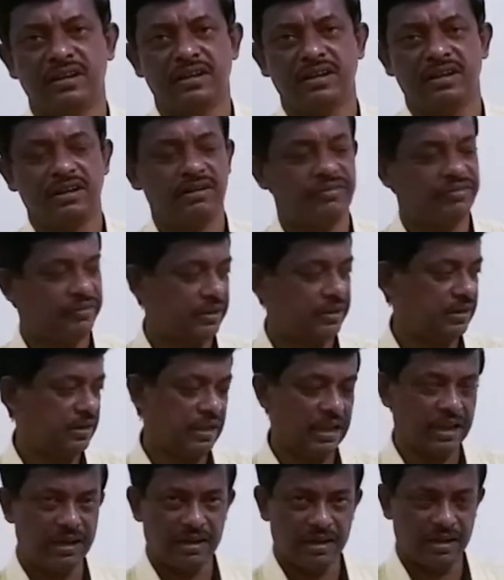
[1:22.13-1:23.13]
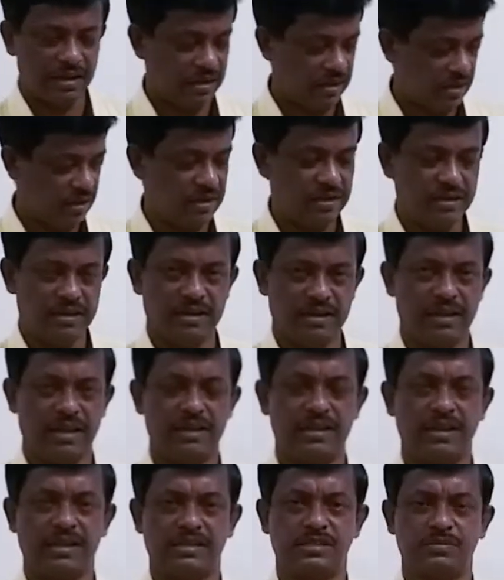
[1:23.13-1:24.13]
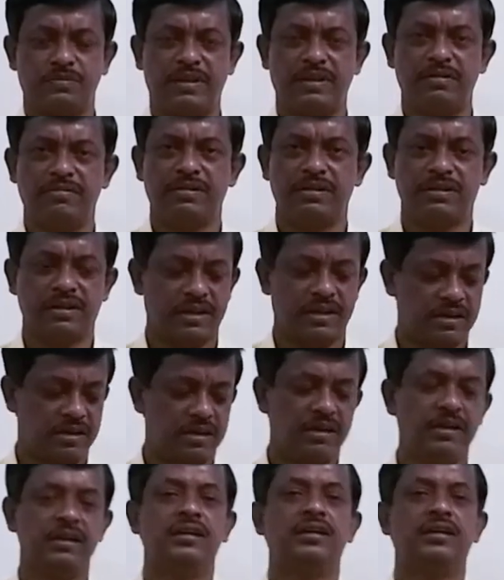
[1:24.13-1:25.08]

if in any experiment there are